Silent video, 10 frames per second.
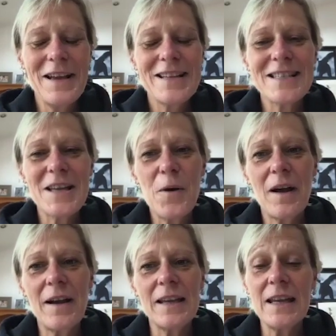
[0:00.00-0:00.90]
So
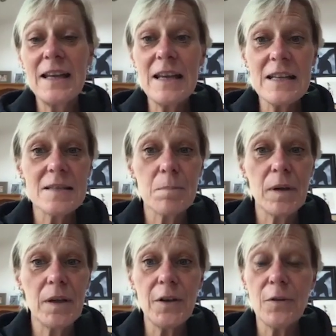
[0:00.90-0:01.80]
it is,
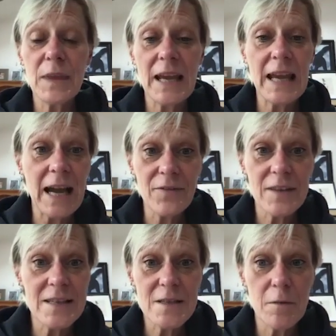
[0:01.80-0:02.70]
but you know, they have
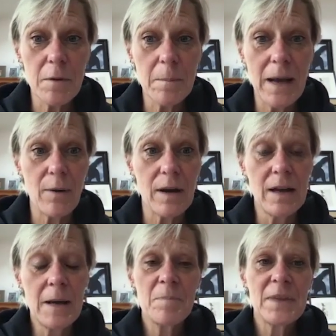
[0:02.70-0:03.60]
this superpower.
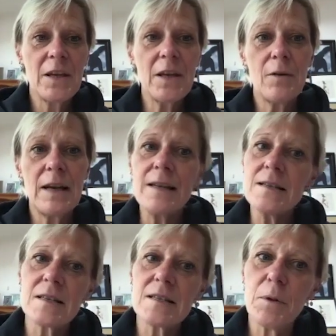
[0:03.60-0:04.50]
You know, let's
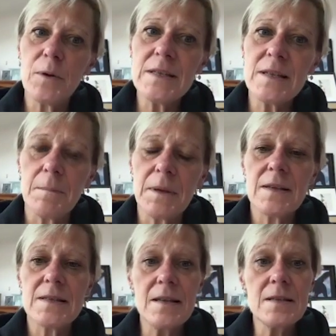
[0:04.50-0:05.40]
exploit it,
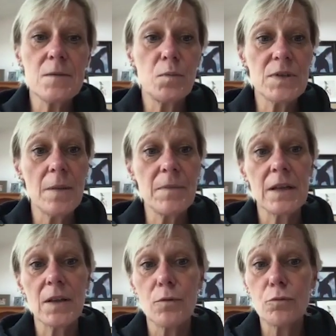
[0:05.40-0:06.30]
because this is something
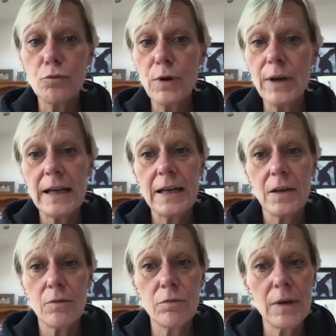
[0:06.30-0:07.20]
that really,
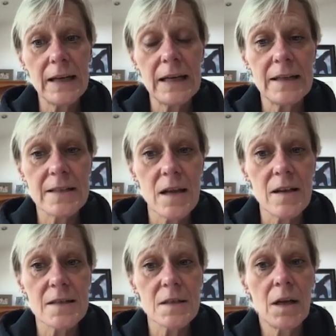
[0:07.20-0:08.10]
really
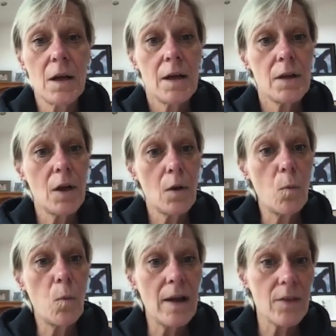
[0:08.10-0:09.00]
does, you know,
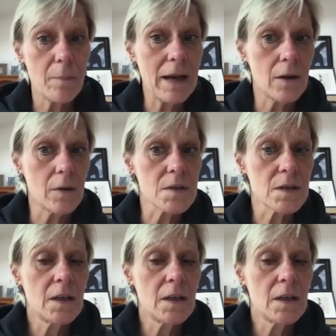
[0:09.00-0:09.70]
wear them out.